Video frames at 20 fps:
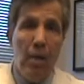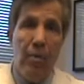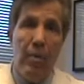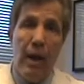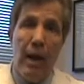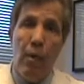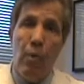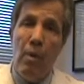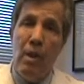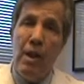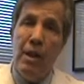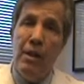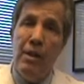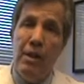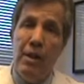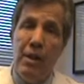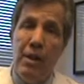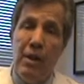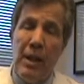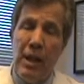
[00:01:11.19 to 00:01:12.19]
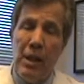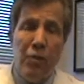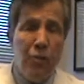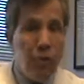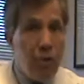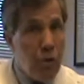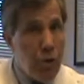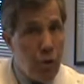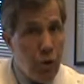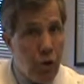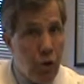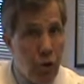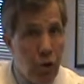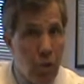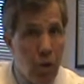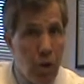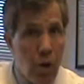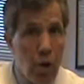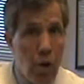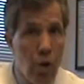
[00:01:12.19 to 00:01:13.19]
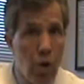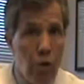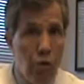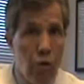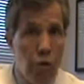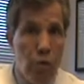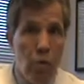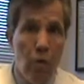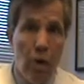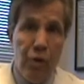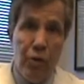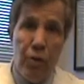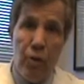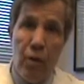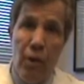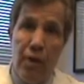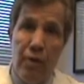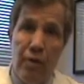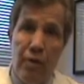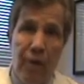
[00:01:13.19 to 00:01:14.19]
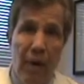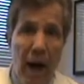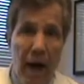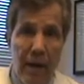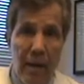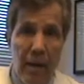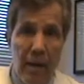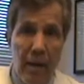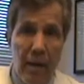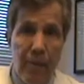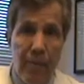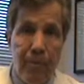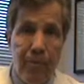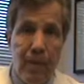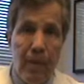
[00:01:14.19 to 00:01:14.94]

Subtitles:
but I wanted to introduce you to what you're going to find here.